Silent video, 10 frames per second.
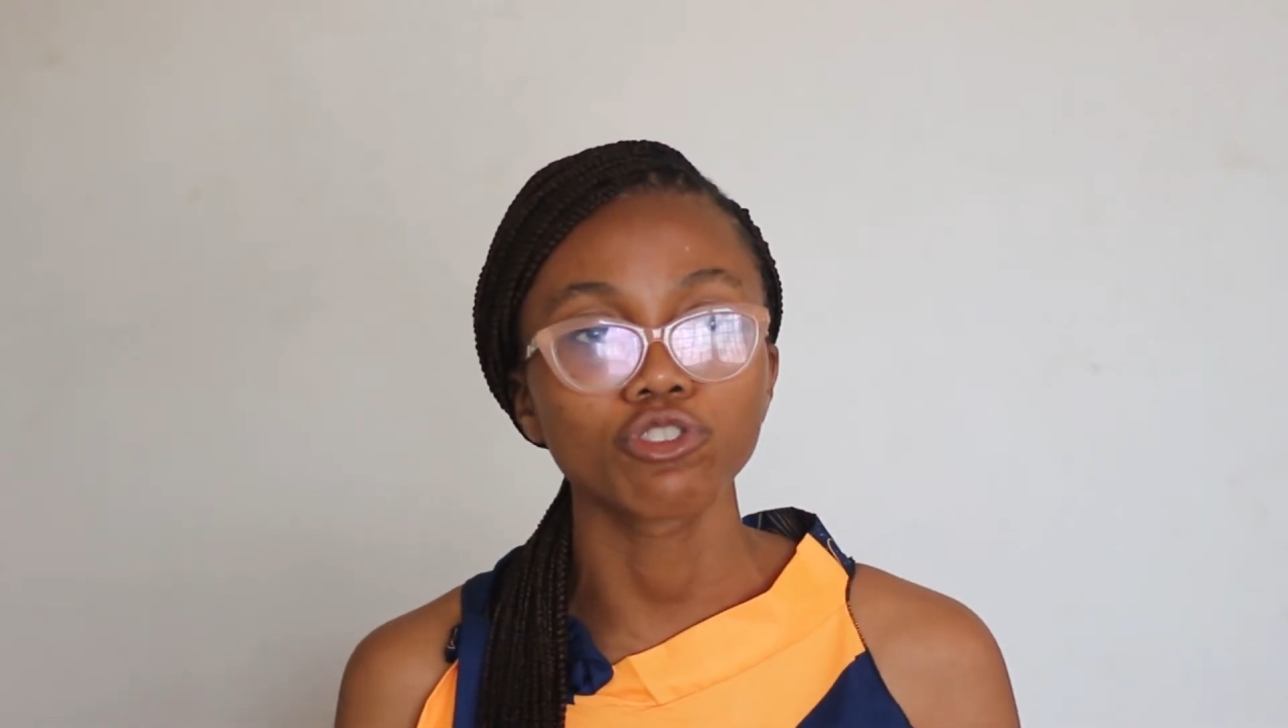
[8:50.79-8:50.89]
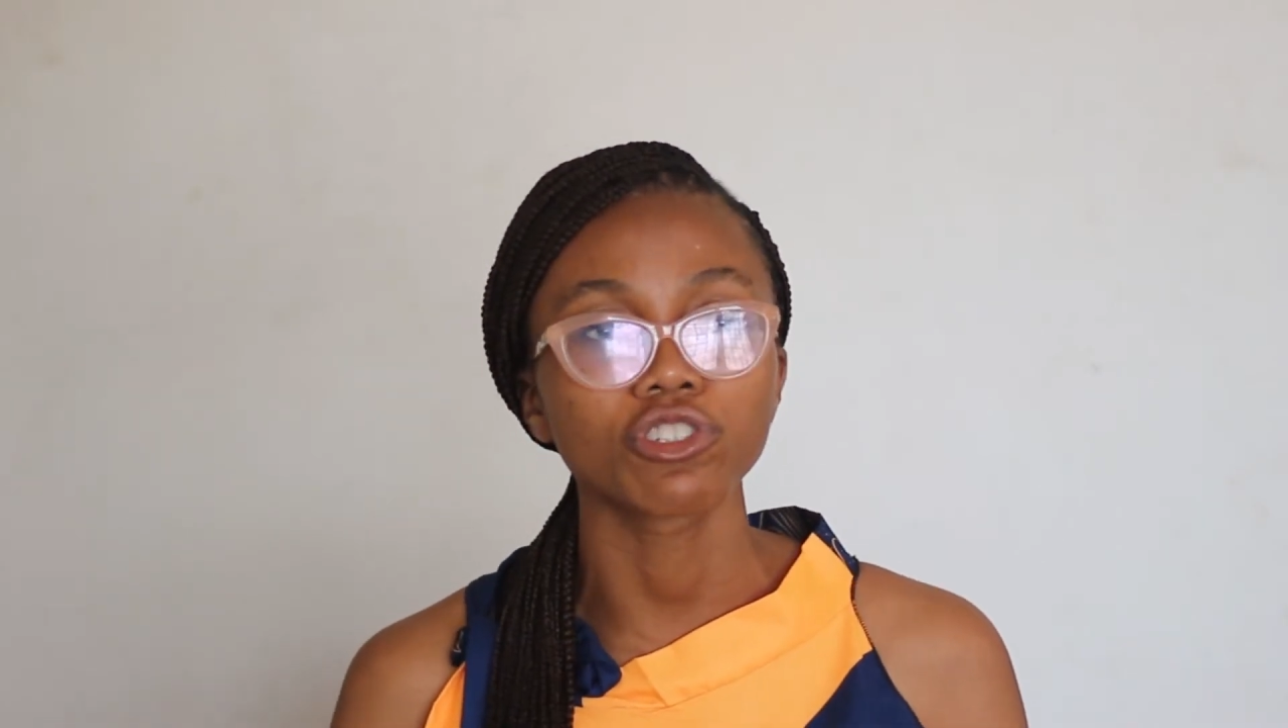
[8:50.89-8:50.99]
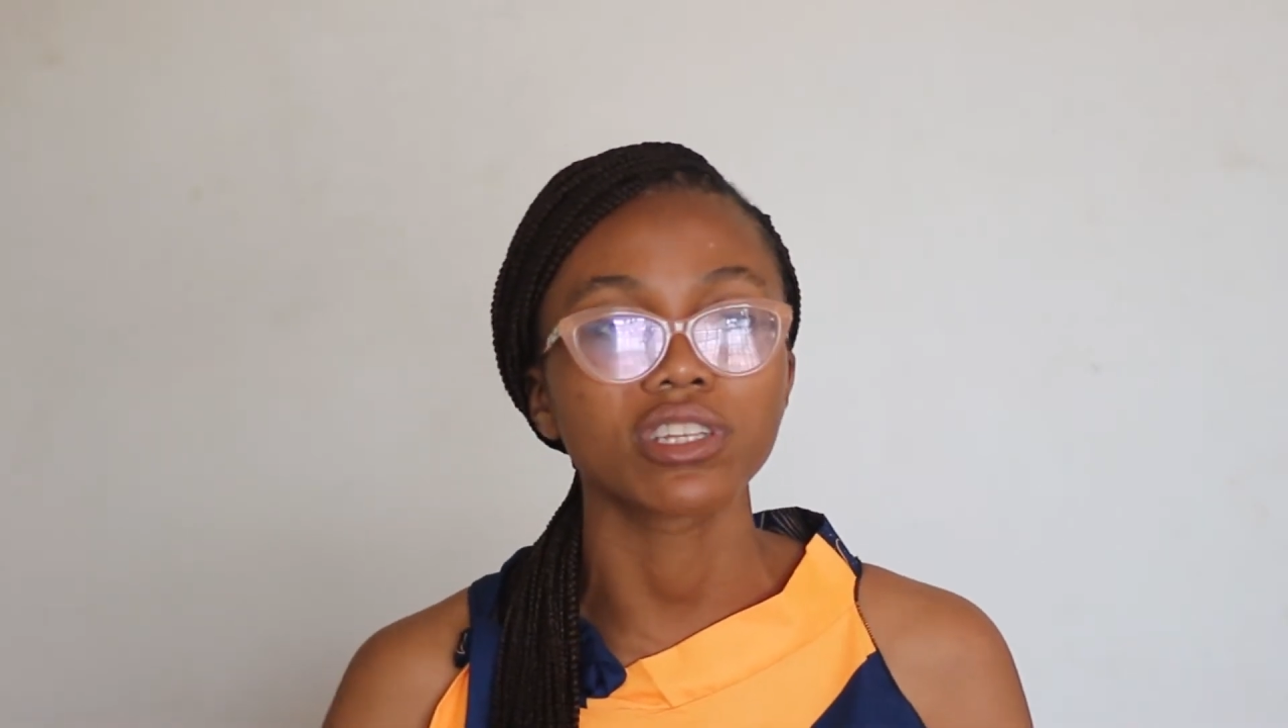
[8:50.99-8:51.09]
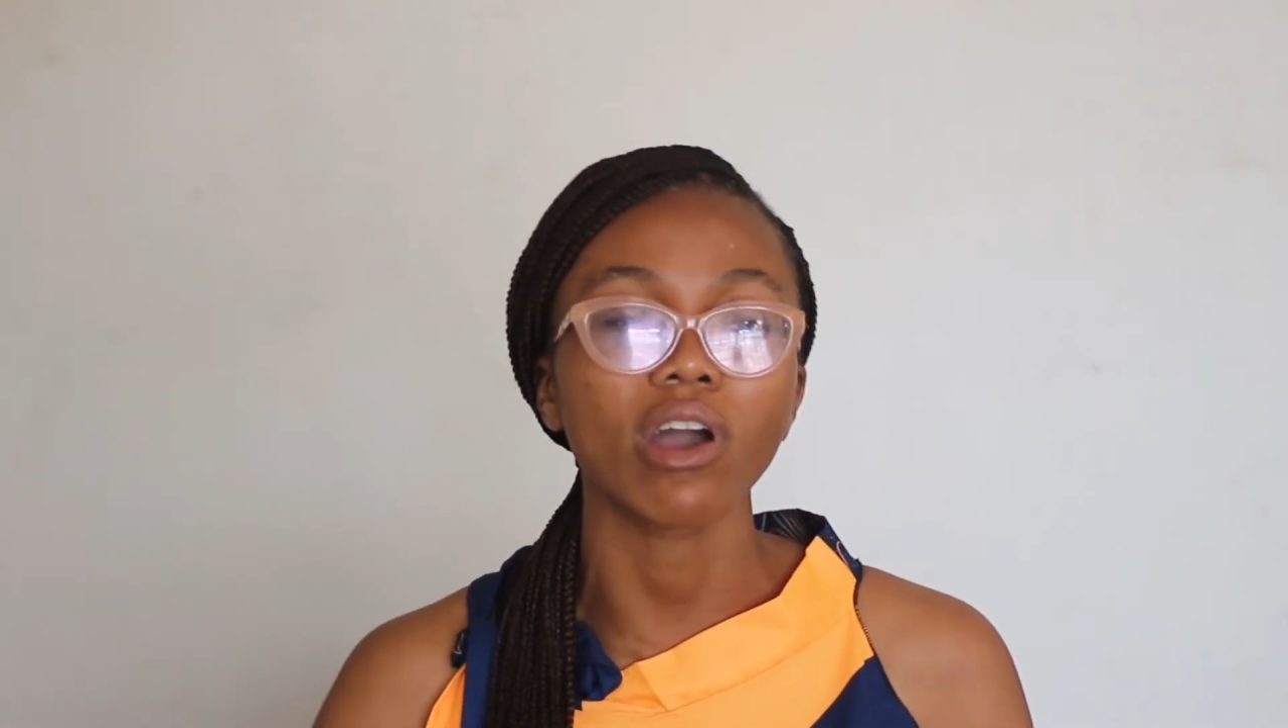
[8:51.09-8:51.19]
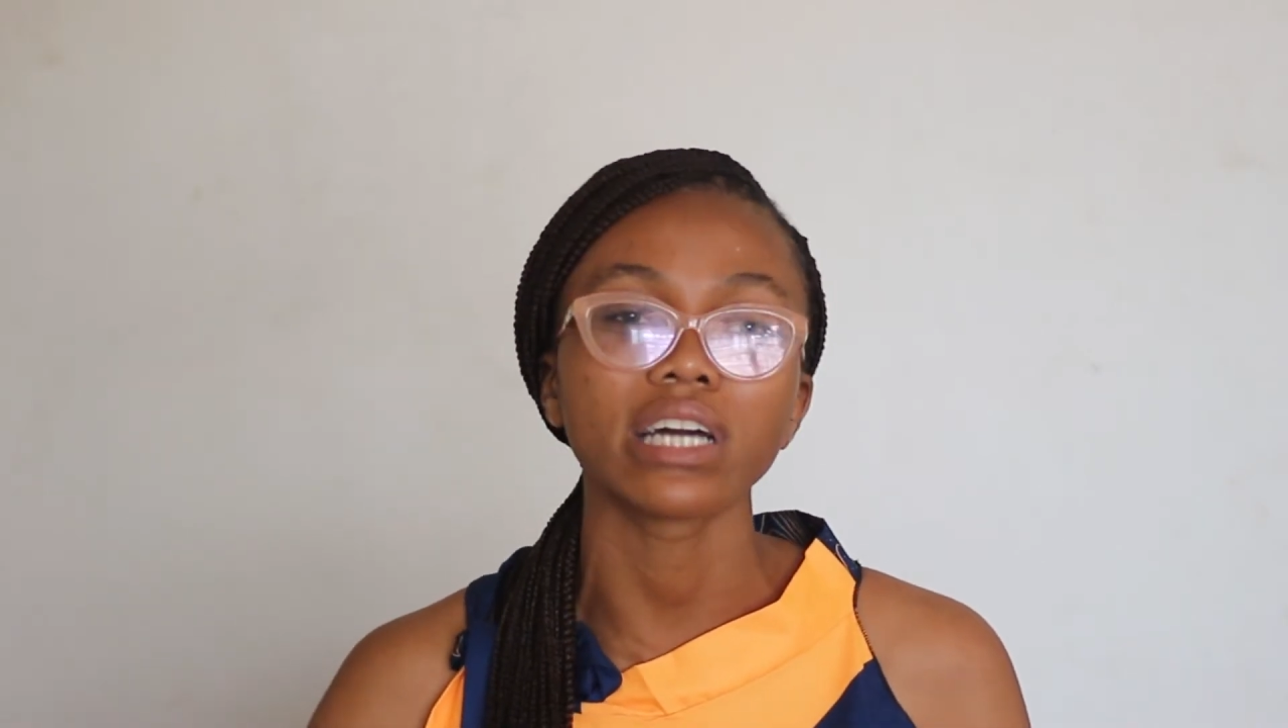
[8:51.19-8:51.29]

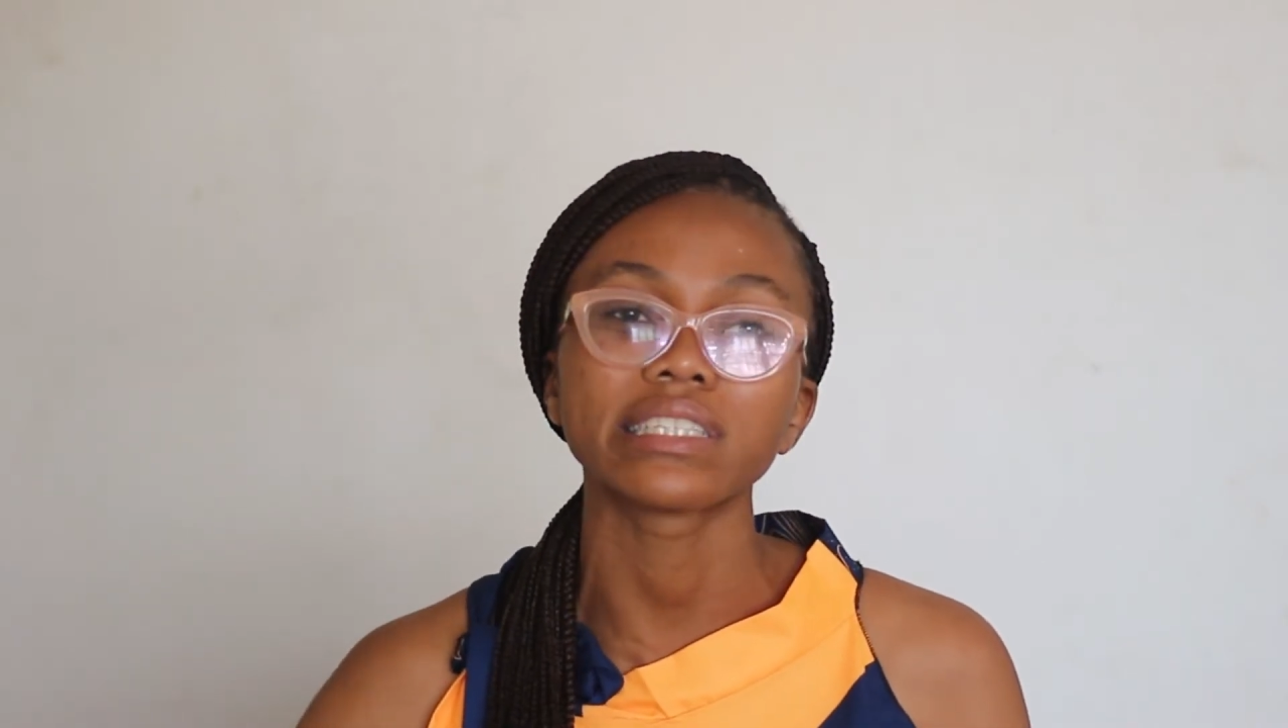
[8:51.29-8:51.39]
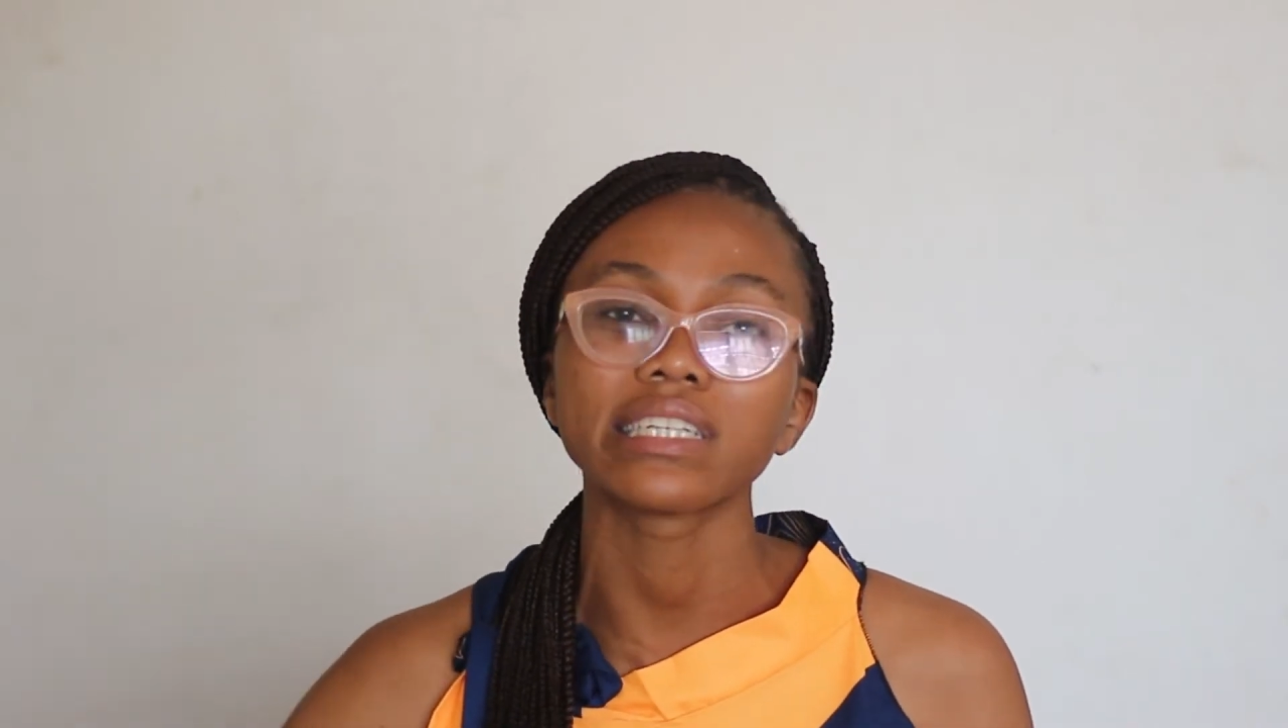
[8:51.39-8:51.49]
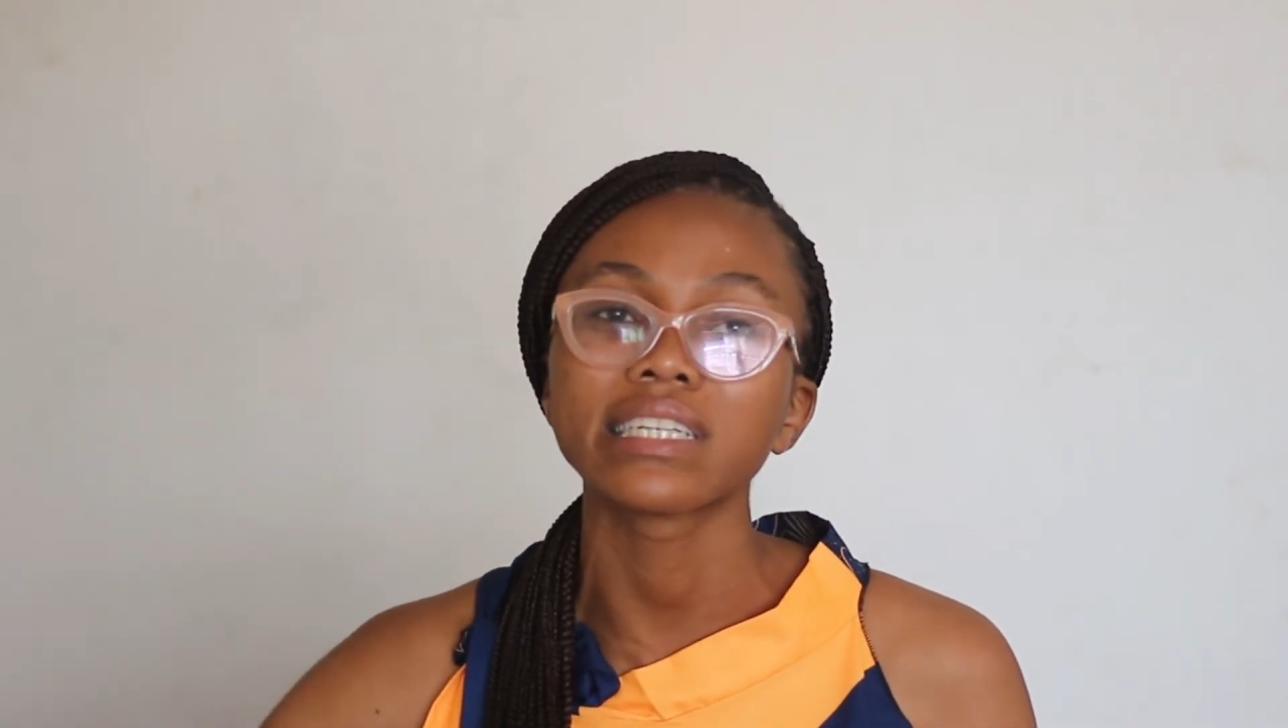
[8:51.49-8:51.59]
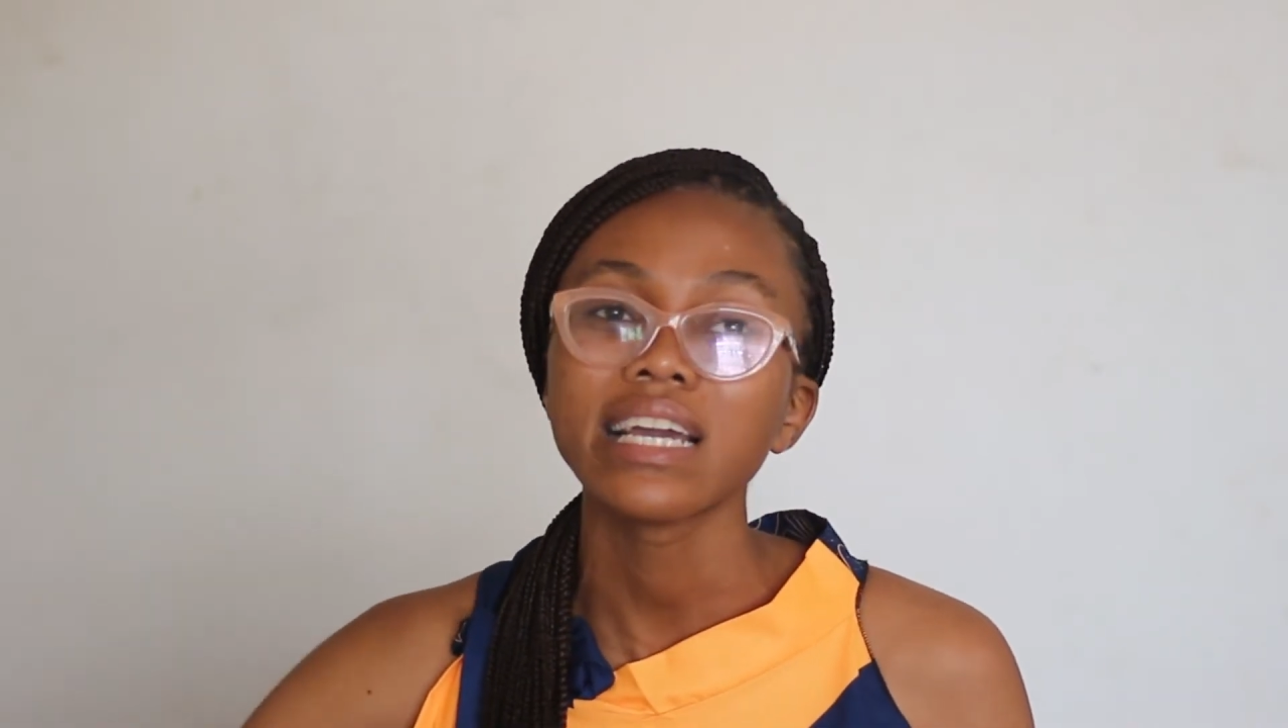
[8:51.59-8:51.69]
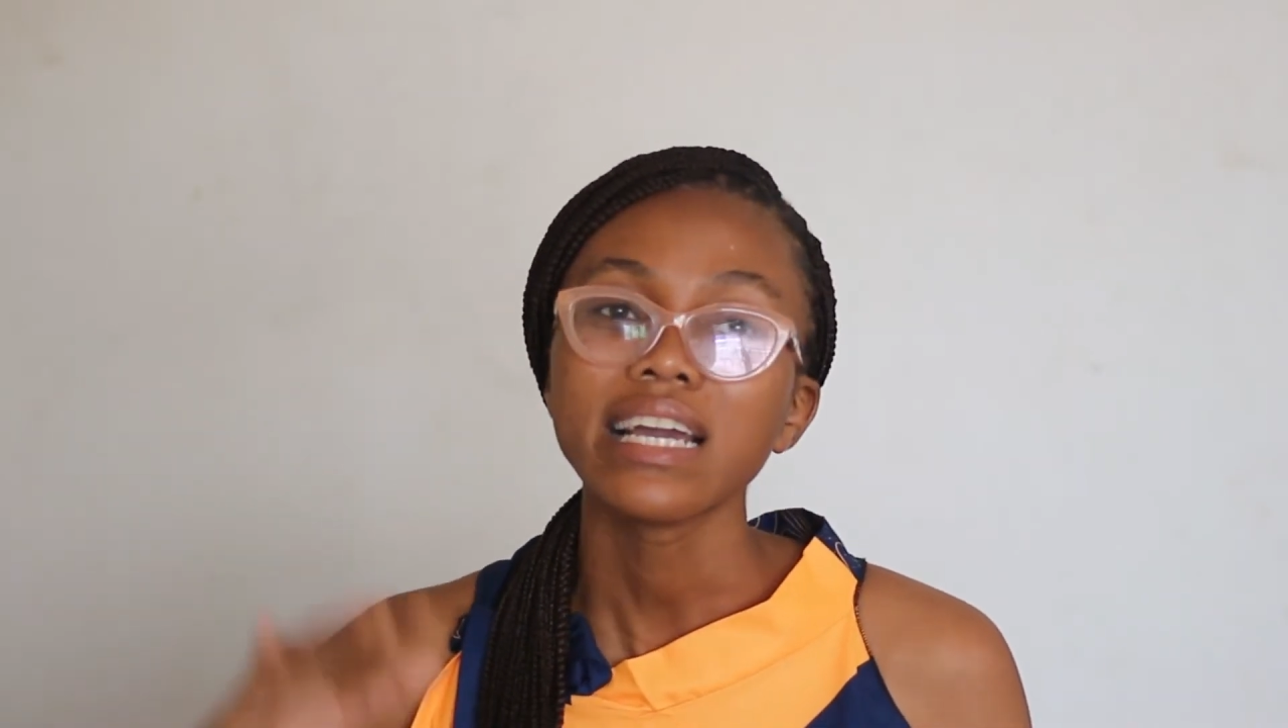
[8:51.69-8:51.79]
should go and take